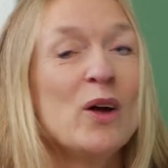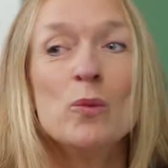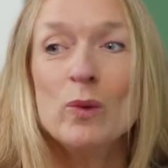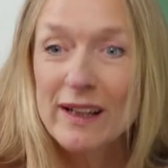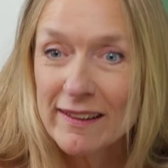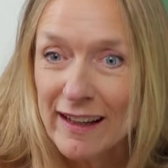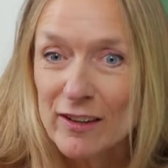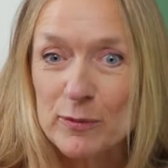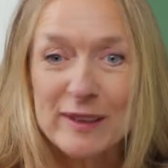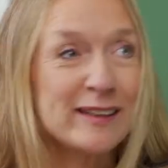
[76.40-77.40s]
Well,
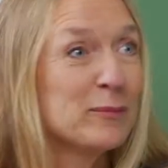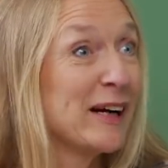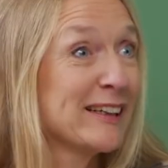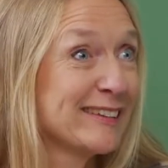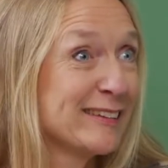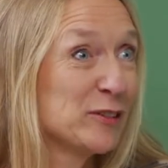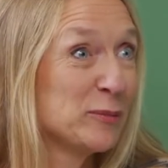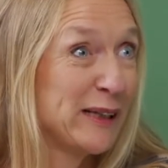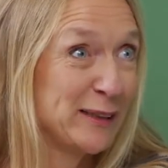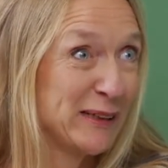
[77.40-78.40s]
I've been in marketing for
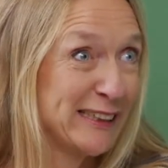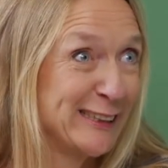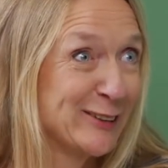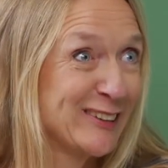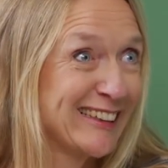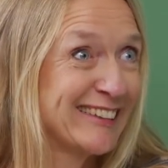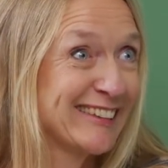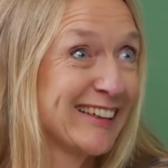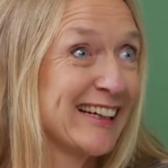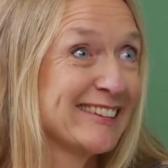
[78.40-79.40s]
many, many years. I
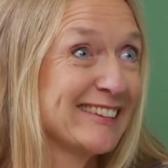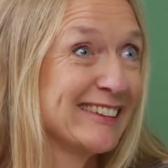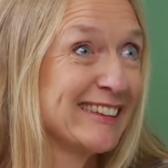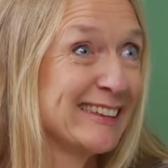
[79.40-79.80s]
started,